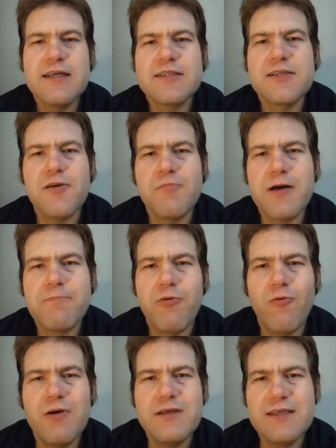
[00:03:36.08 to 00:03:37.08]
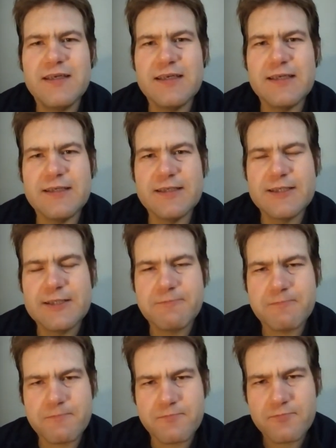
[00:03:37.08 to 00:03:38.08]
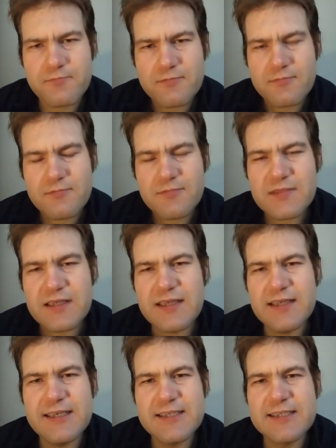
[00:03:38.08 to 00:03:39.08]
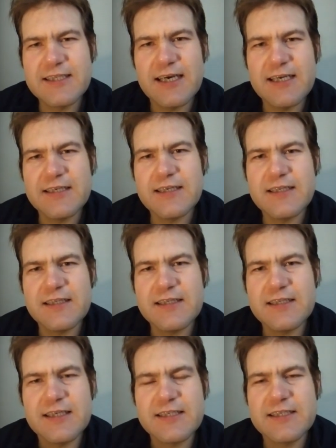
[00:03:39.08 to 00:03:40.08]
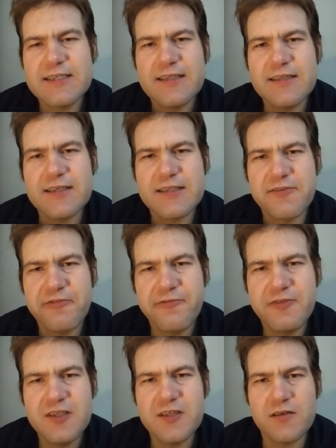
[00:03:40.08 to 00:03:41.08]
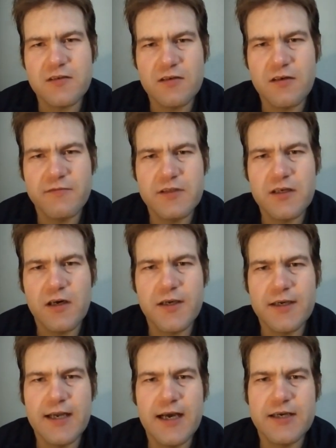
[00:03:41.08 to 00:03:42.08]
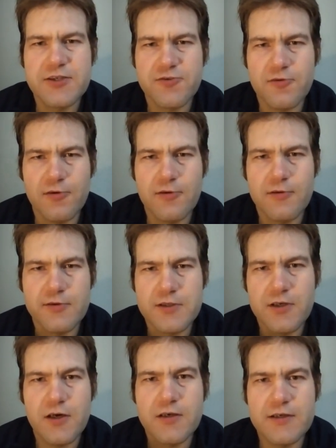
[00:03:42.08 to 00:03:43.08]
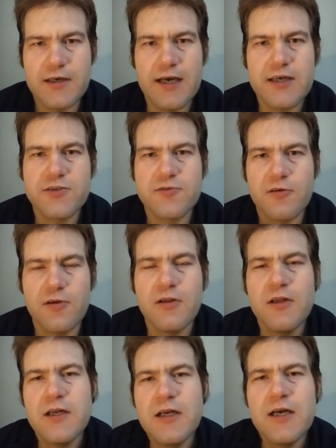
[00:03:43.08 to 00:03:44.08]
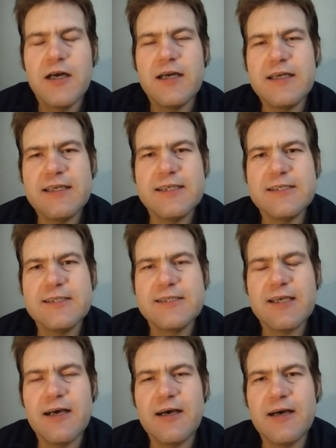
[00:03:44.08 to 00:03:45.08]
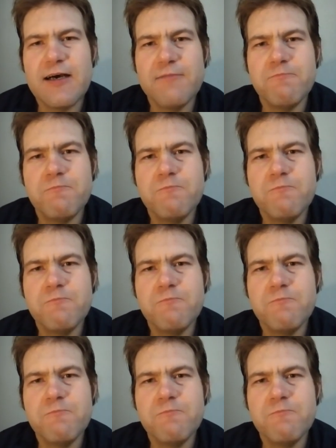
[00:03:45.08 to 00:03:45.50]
So my point is, is that this this fear of the unnatural, the unnatural, is uh,